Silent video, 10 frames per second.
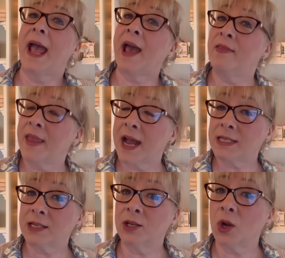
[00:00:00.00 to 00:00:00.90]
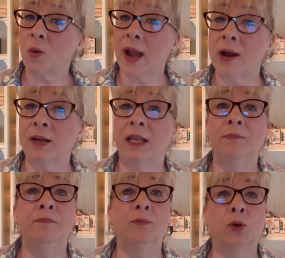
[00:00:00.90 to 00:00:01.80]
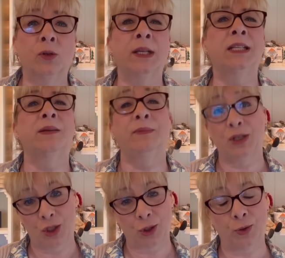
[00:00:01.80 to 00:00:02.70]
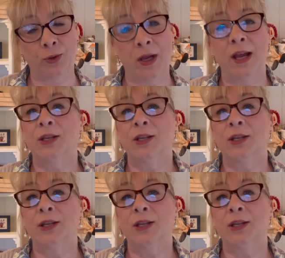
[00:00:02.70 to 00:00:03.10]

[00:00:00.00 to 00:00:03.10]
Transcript: And that's going to go out in early to mid-June.